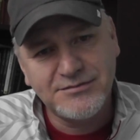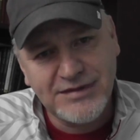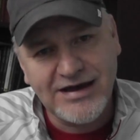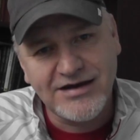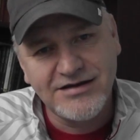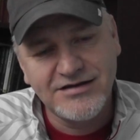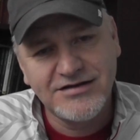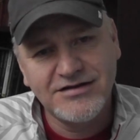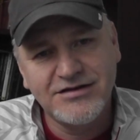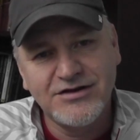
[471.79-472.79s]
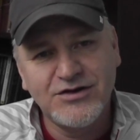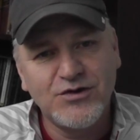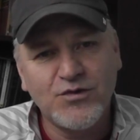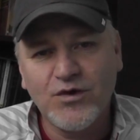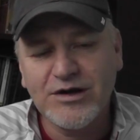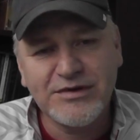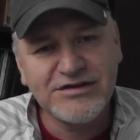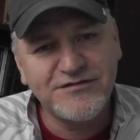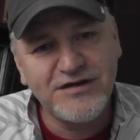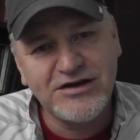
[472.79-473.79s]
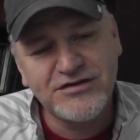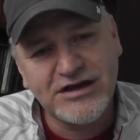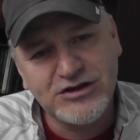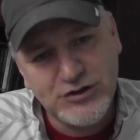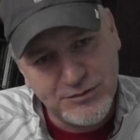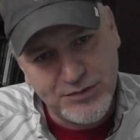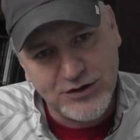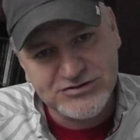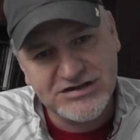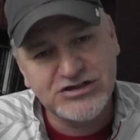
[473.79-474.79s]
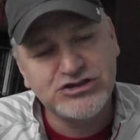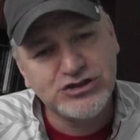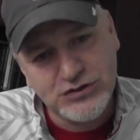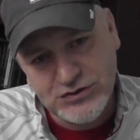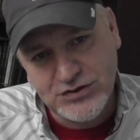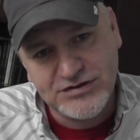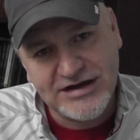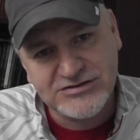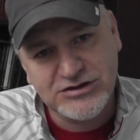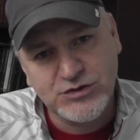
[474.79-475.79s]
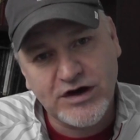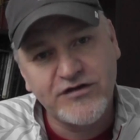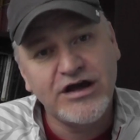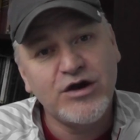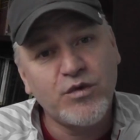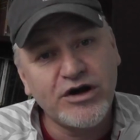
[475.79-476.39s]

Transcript: Matt, what about the video that you posted in June 2012